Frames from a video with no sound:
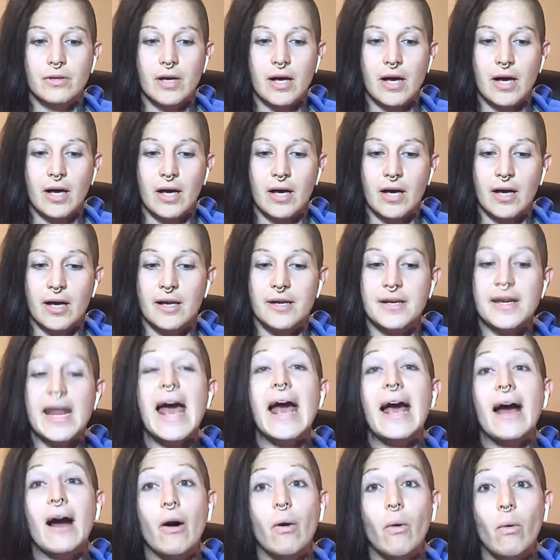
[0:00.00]

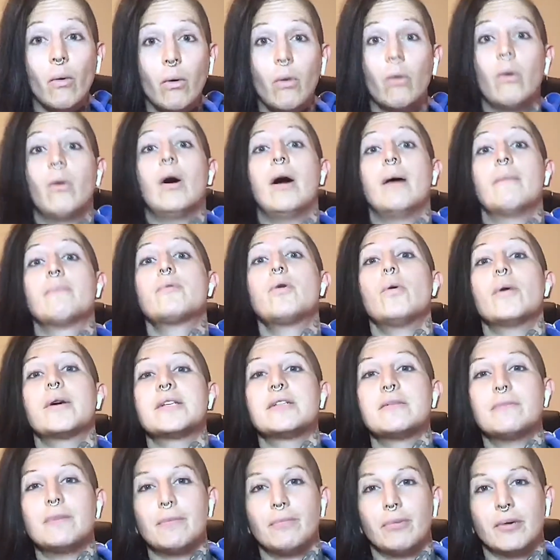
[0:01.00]
Now I'm going to
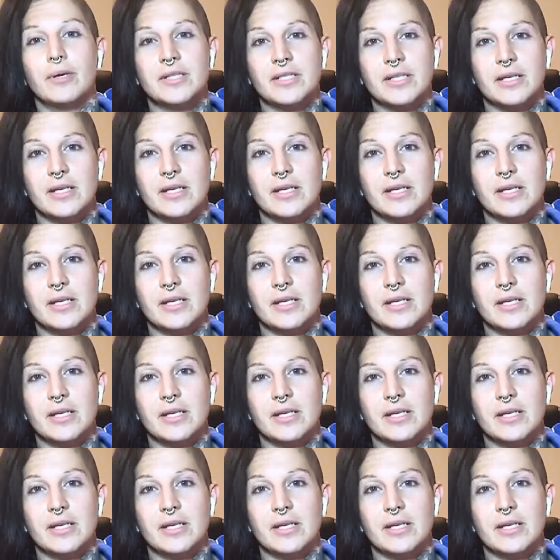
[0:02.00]
be printing